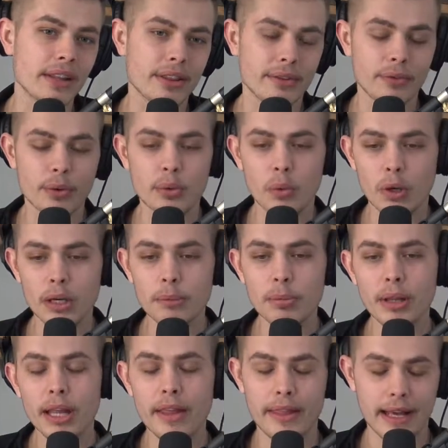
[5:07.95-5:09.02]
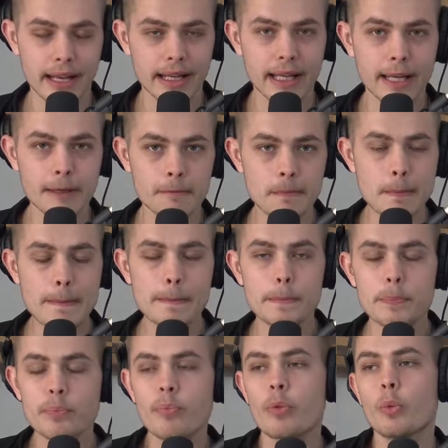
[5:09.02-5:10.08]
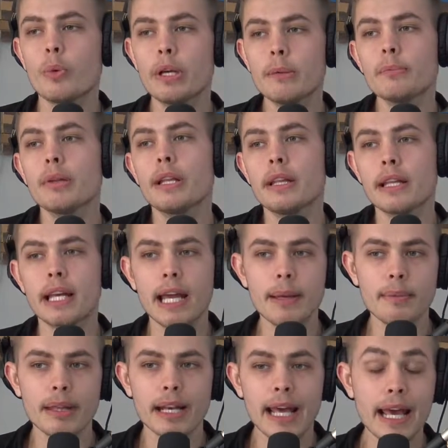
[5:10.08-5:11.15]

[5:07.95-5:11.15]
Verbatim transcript: If we want to play that game, we can play the game that